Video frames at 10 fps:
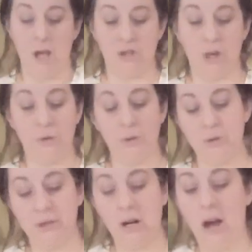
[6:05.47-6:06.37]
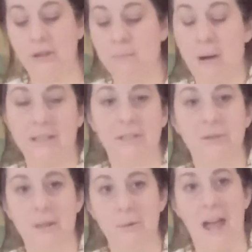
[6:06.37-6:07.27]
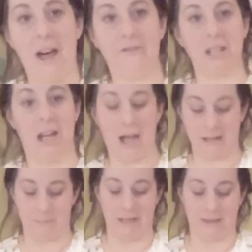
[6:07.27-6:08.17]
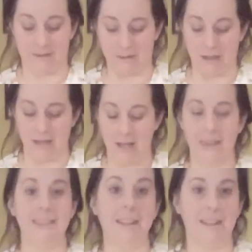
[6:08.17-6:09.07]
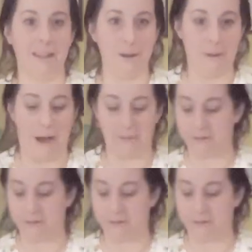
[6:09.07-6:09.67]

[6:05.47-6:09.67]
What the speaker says: So those are all the muscles that we have to kind of be thinking about.